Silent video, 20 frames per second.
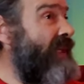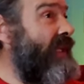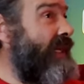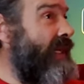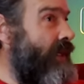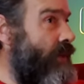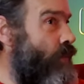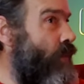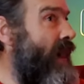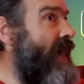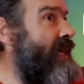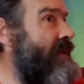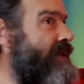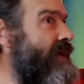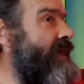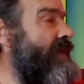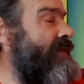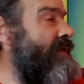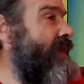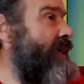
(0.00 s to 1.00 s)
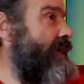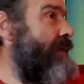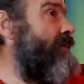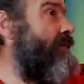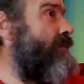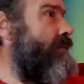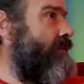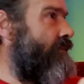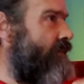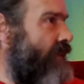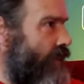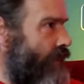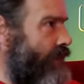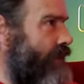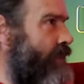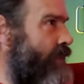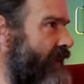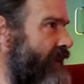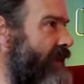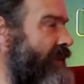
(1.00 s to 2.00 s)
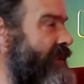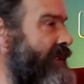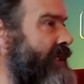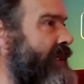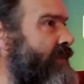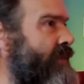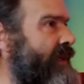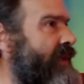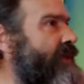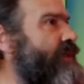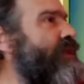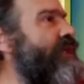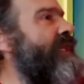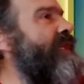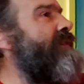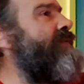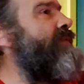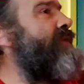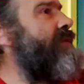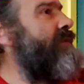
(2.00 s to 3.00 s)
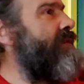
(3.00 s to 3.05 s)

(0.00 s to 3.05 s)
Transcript: built in a way that that vulnerability can be achieved.